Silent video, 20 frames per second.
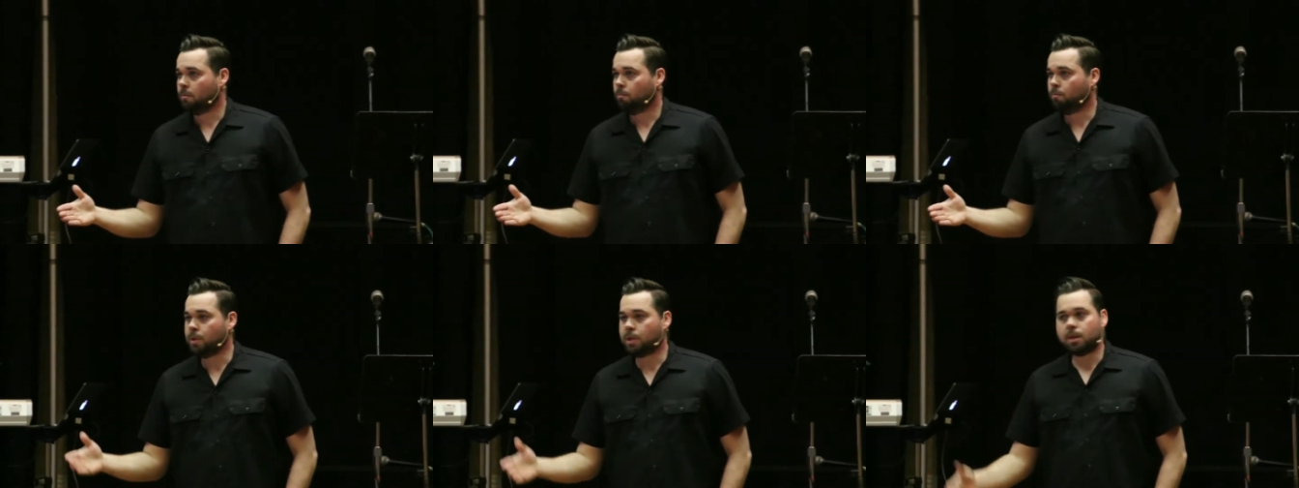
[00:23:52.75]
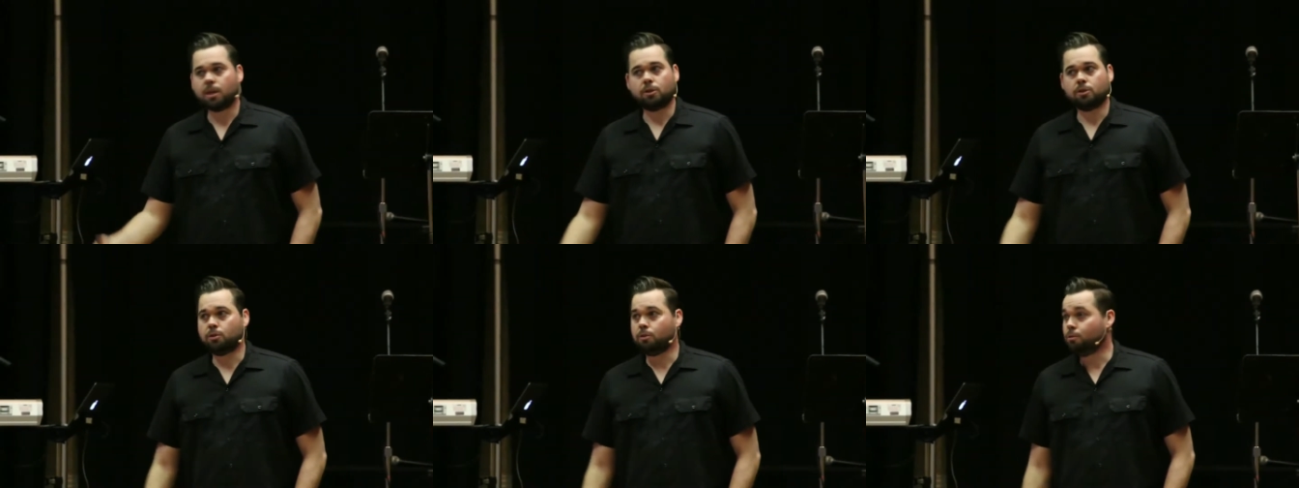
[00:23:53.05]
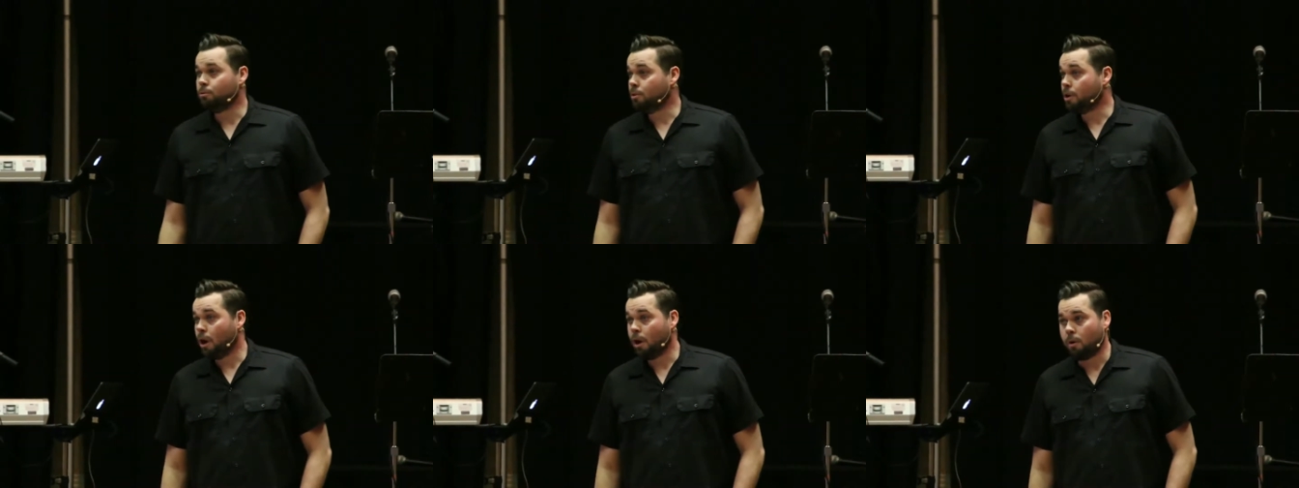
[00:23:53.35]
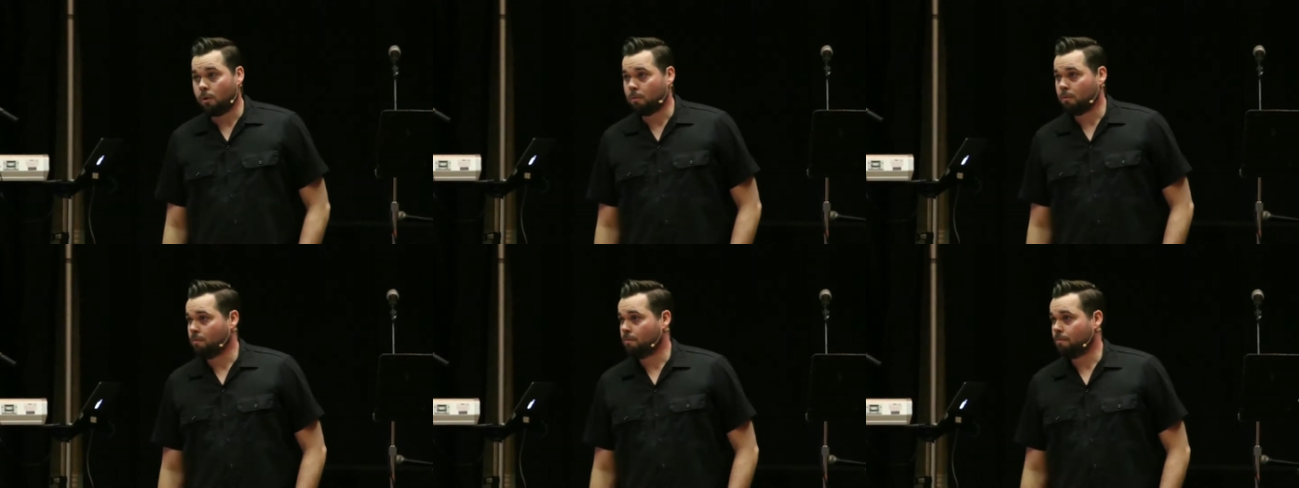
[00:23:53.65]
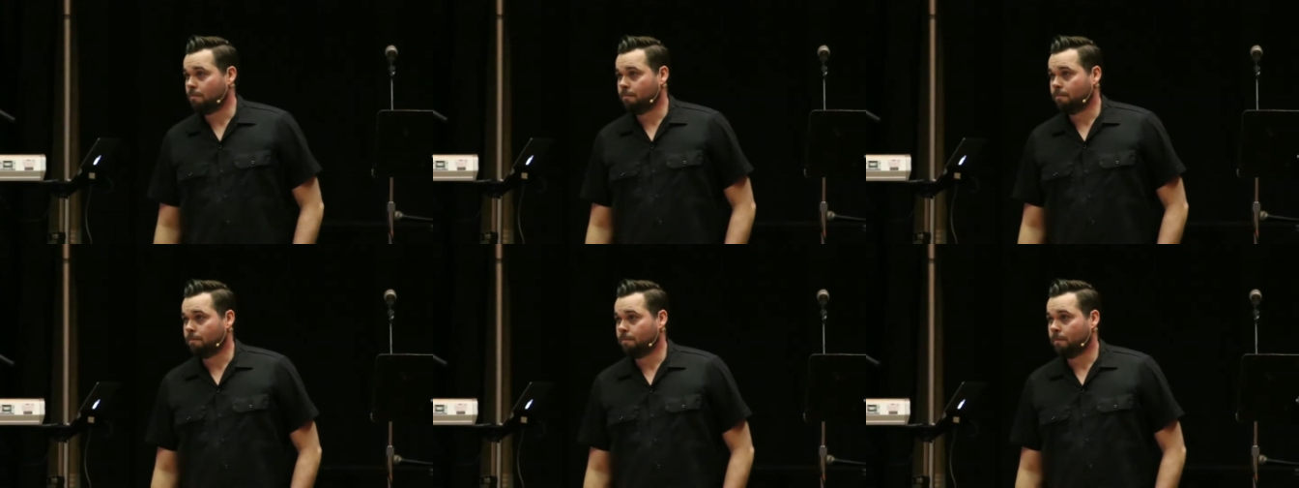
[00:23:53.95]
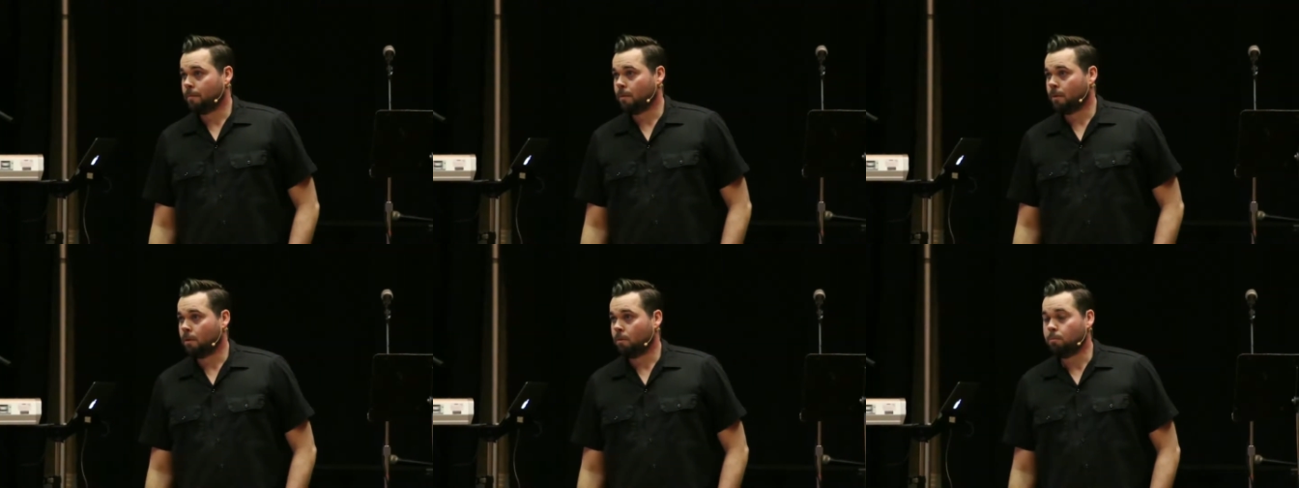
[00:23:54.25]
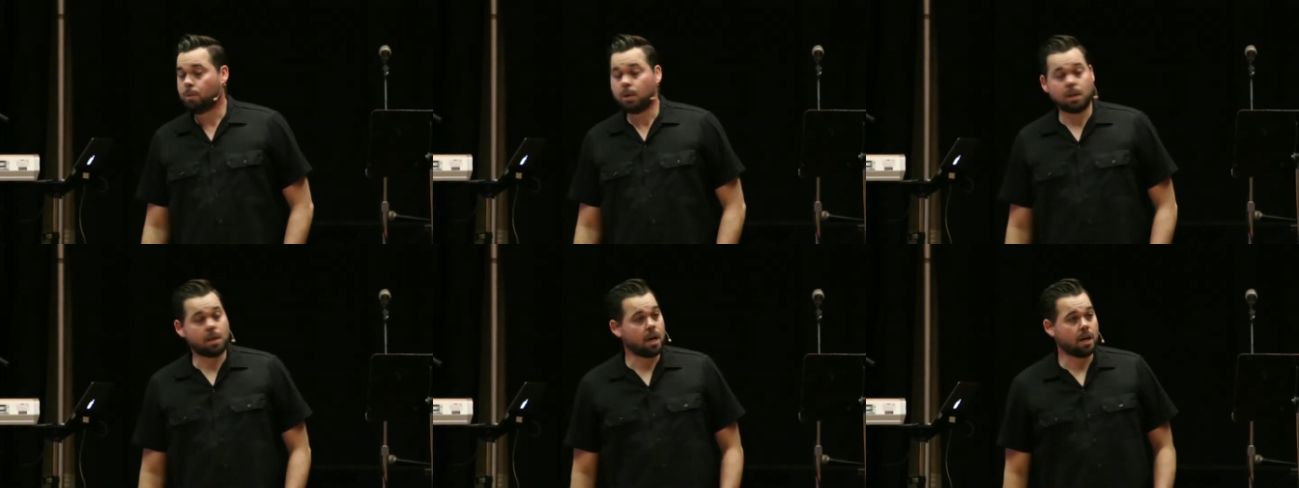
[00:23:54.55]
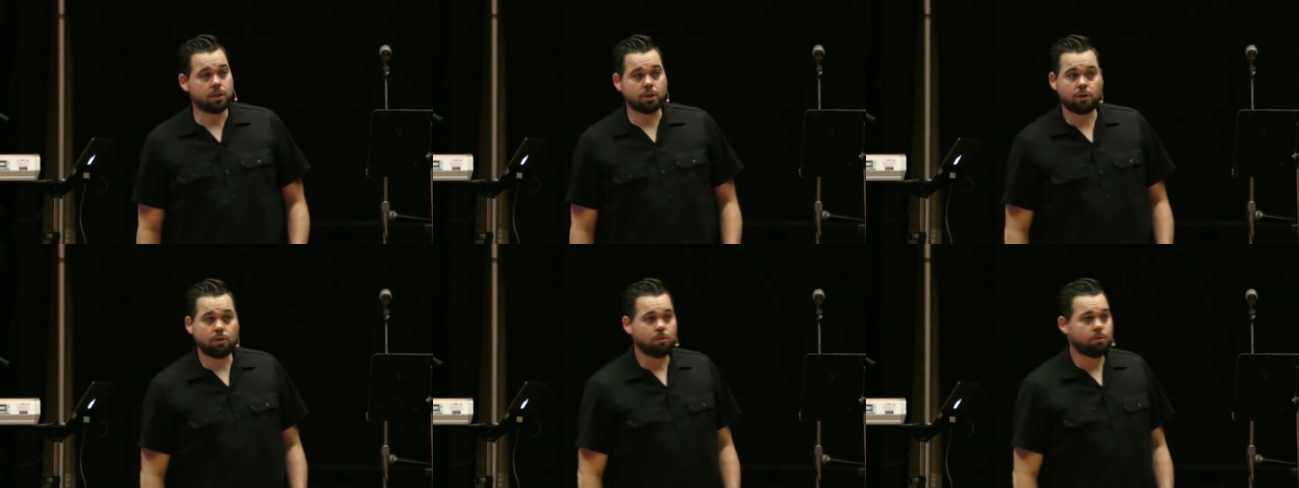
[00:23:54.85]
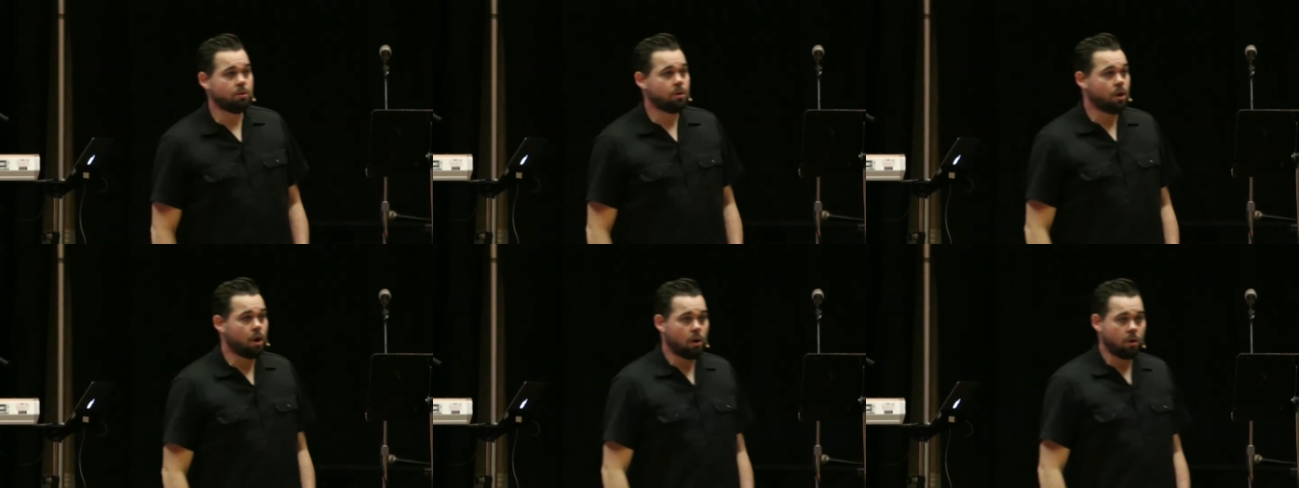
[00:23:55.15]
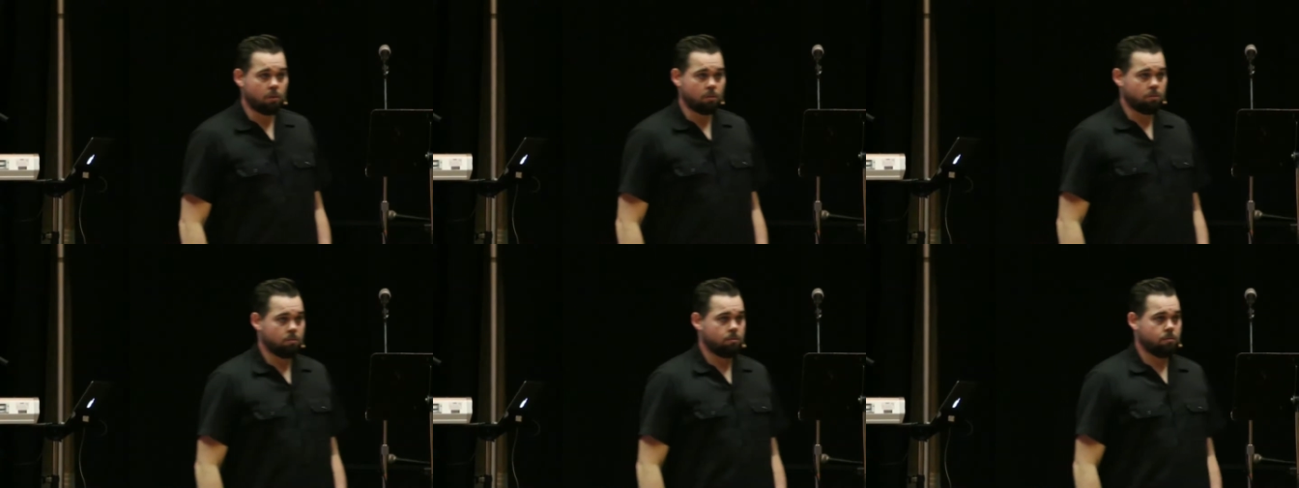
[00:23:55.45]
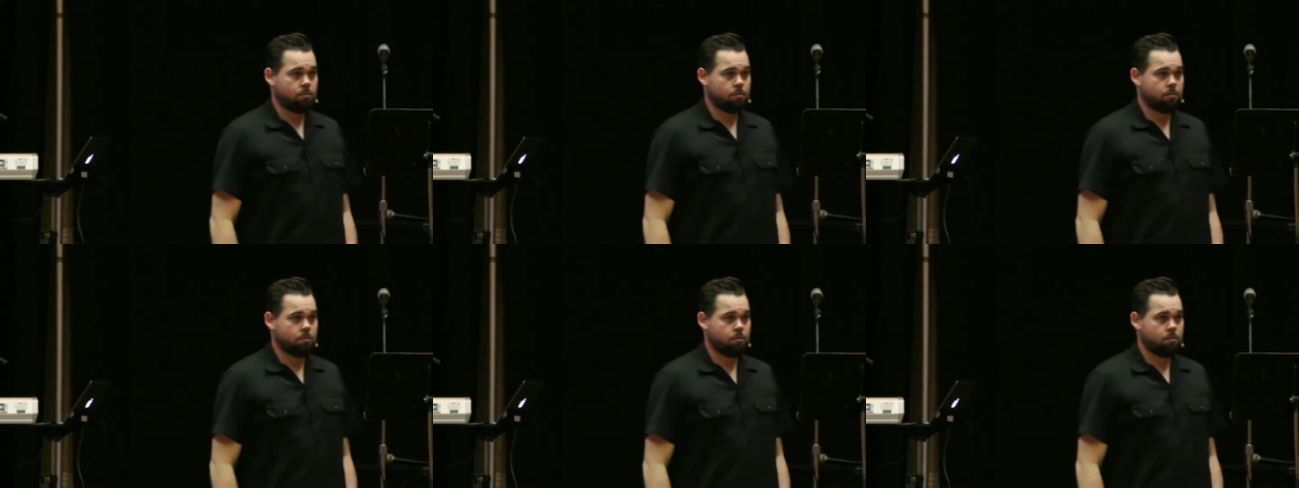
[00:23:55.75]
because you know. Because you know.